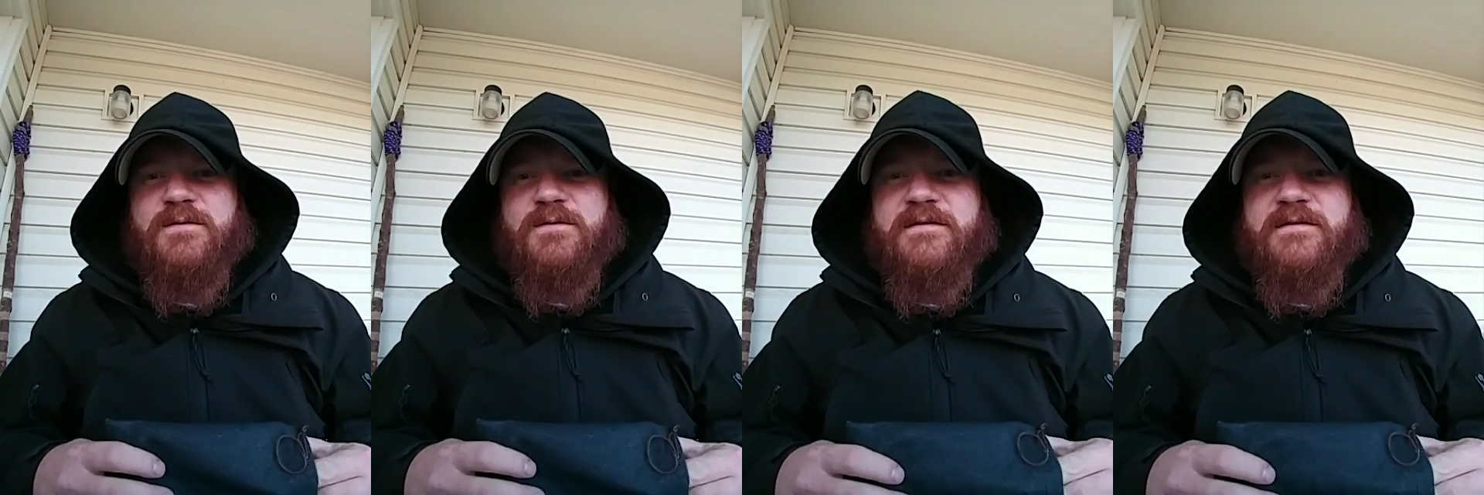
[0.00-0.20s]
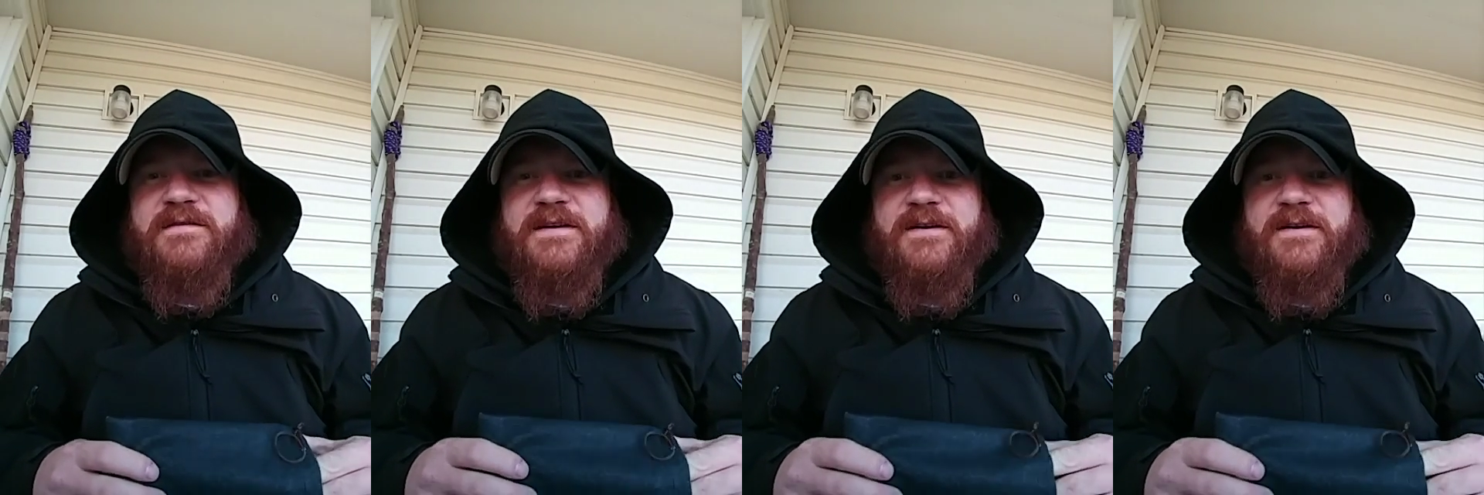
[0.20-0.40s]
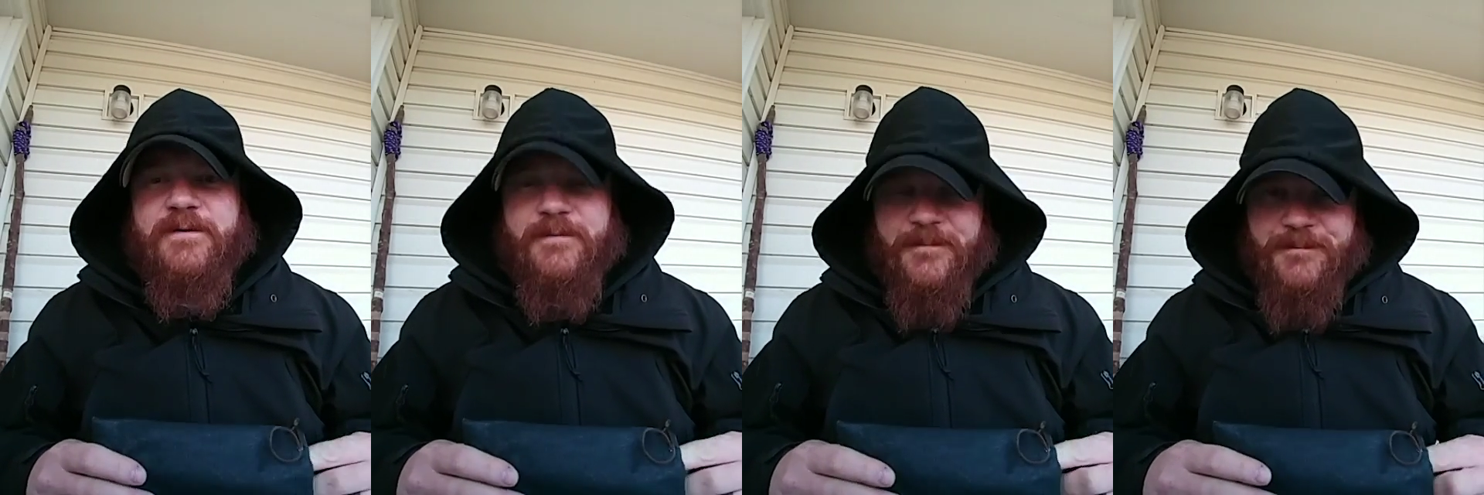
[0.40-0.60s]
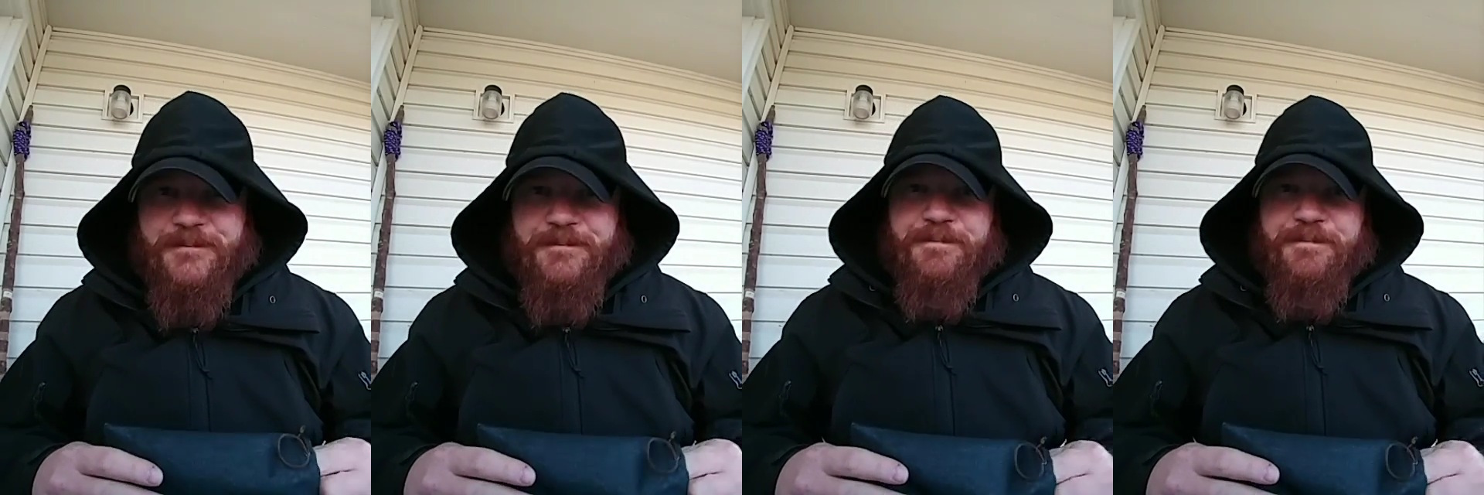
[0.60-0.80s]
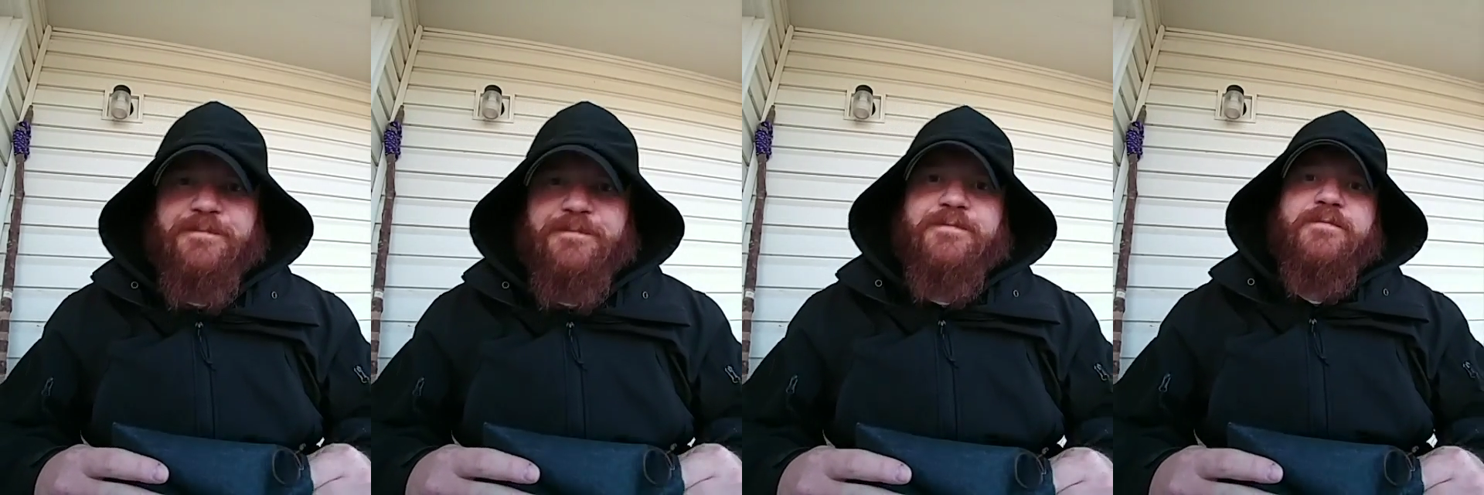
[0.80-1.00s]
reveal.
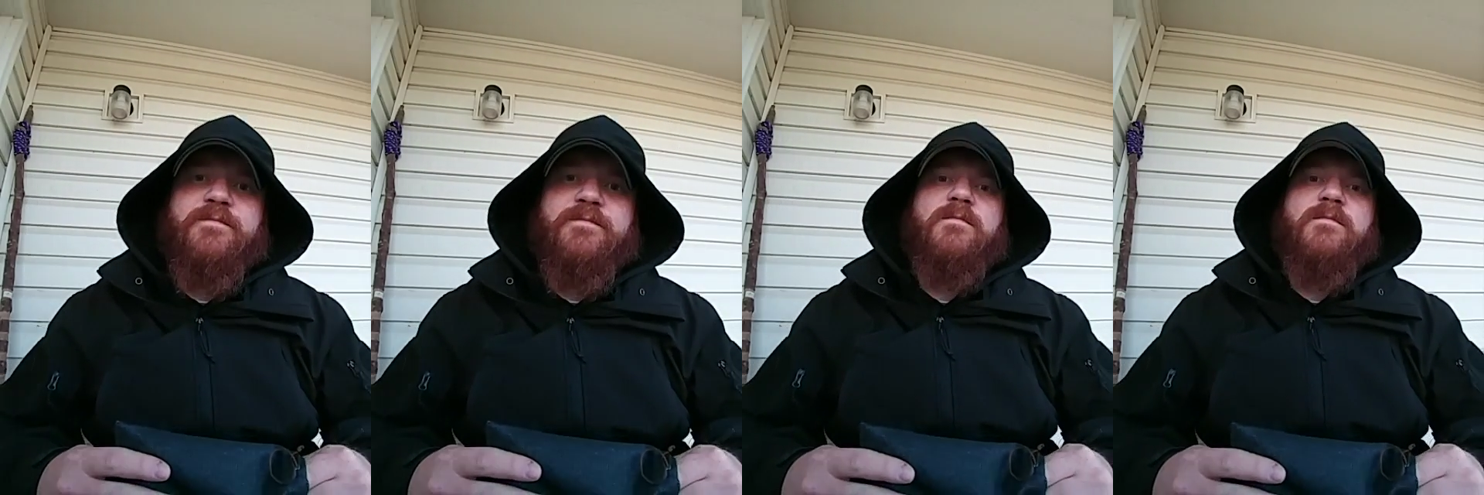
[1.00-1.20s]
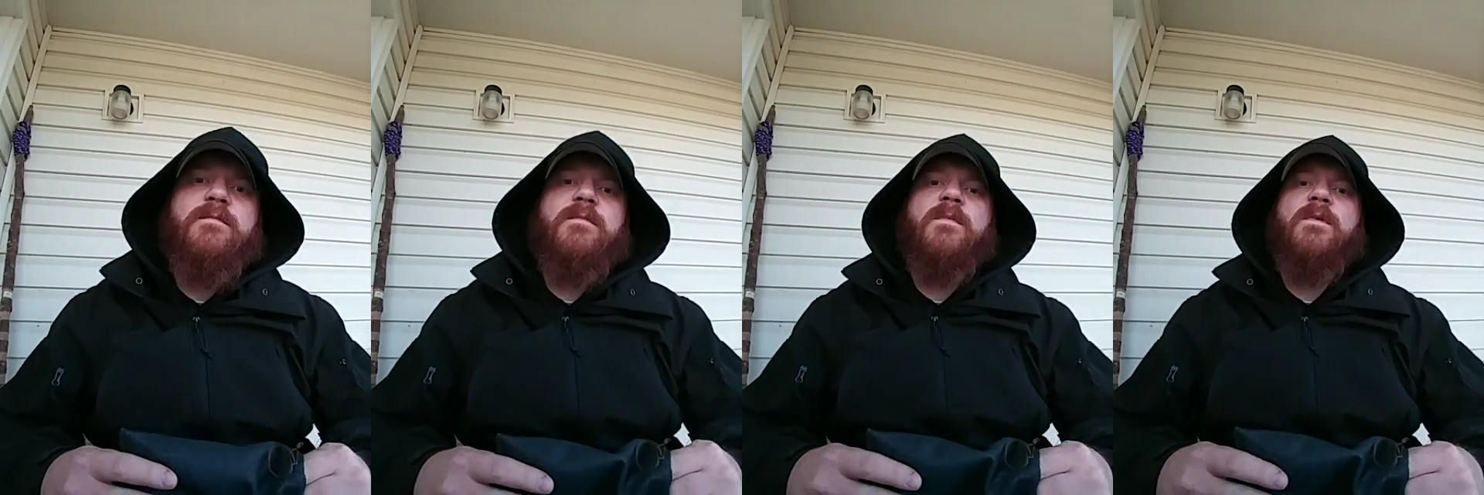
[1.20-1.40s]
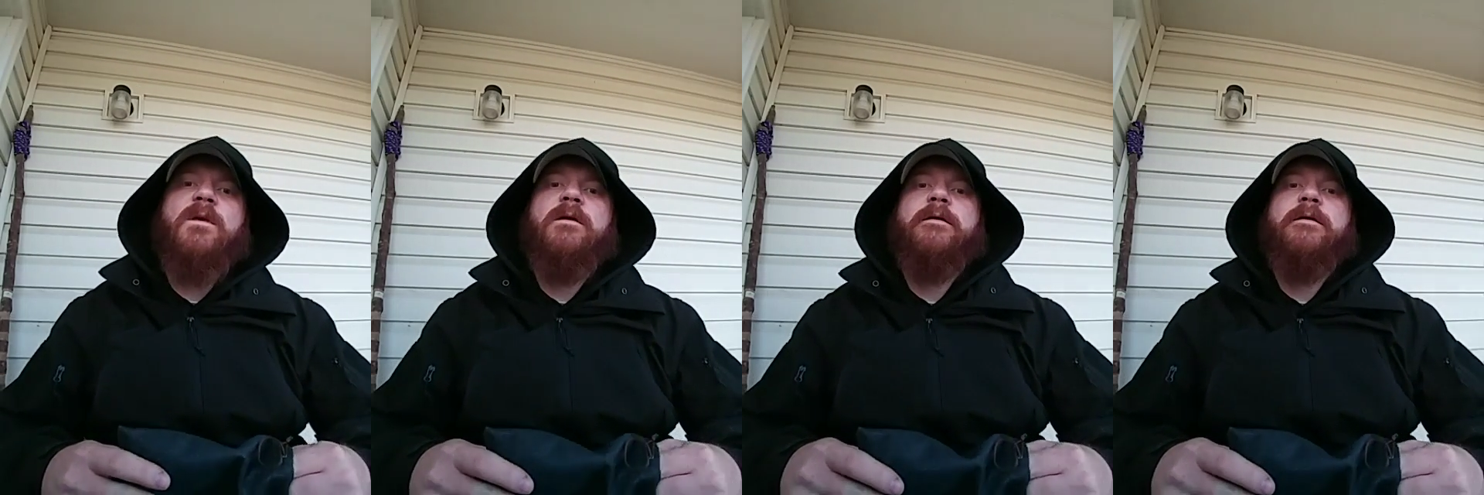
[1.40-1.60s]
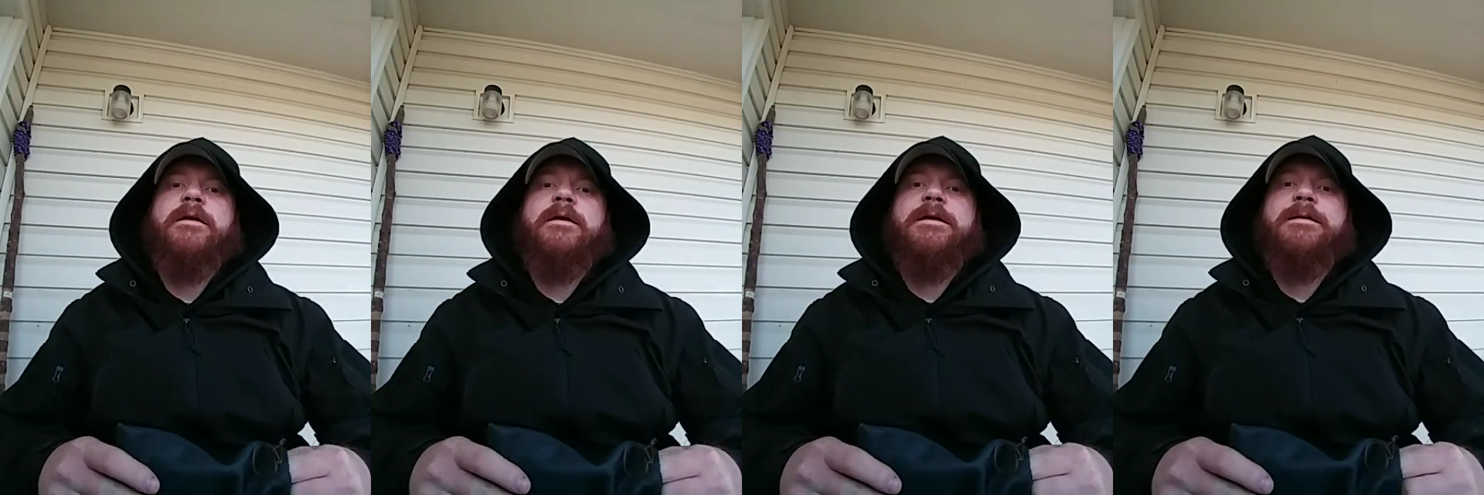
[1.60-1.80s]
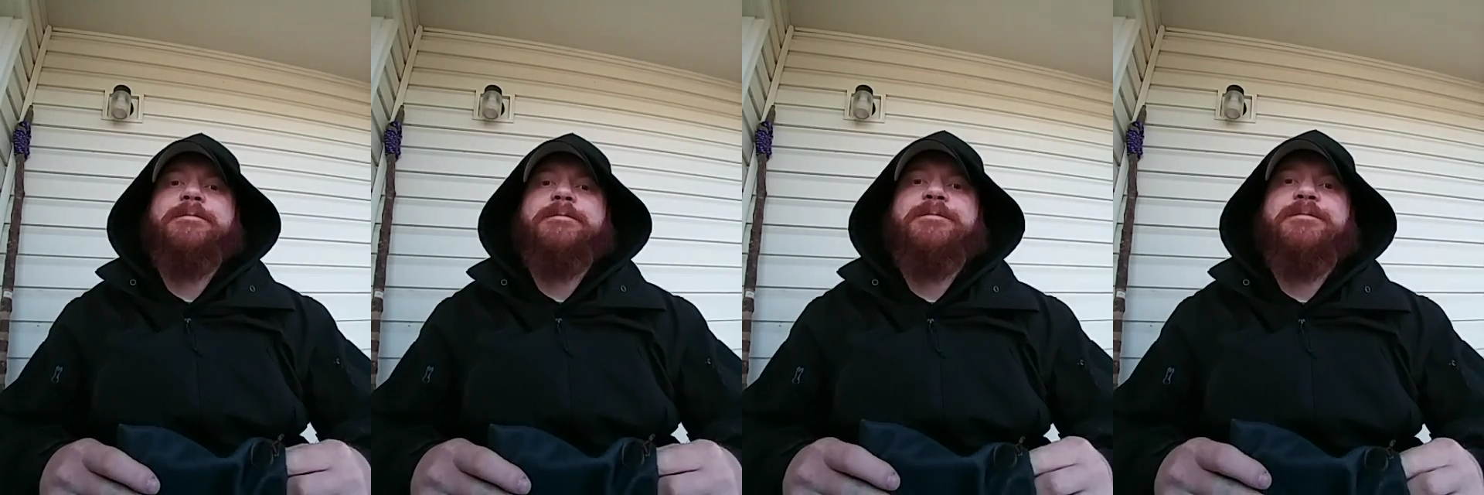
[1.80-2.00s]

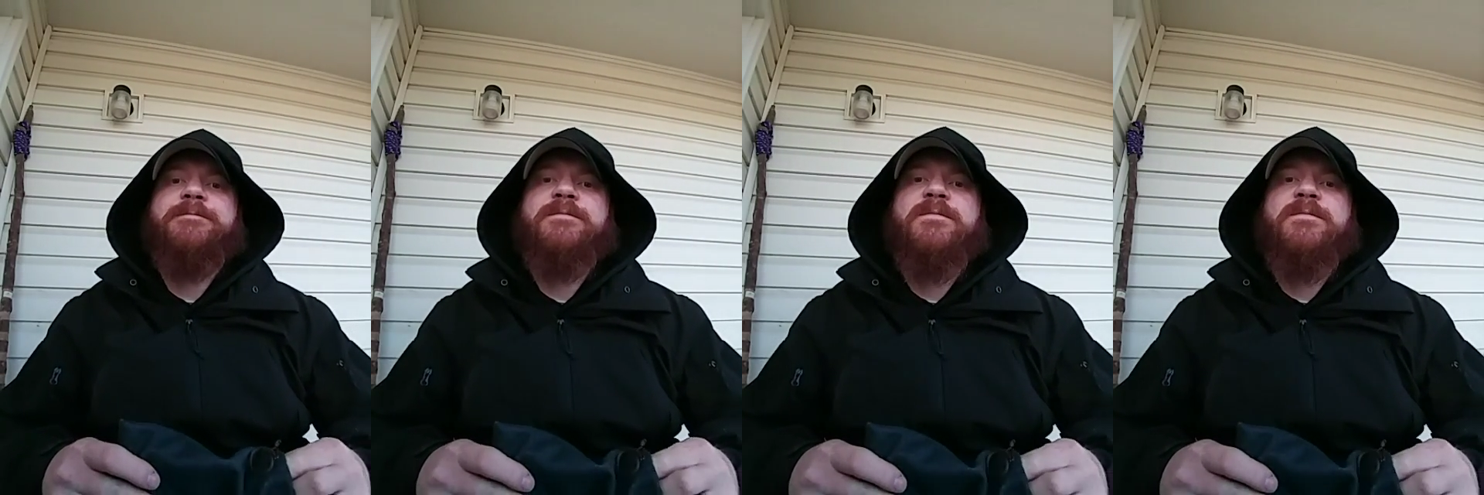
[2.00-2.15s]
I'm